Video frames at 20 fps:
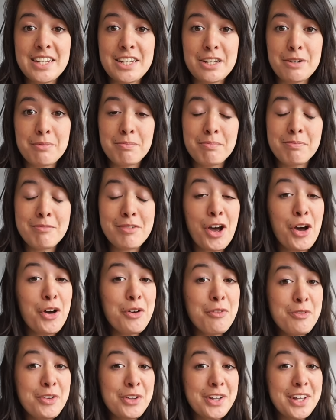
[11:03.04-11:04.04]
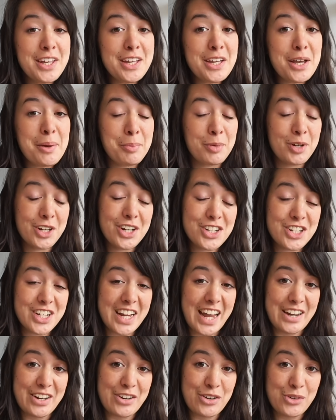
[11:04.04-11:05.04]
it and hopefully
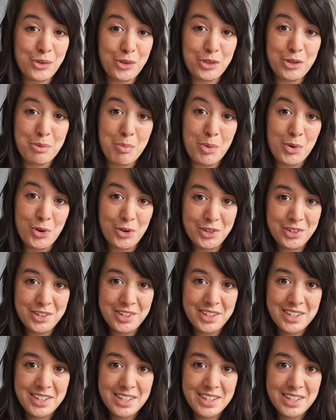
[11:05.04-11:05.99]
appreciate it all the more.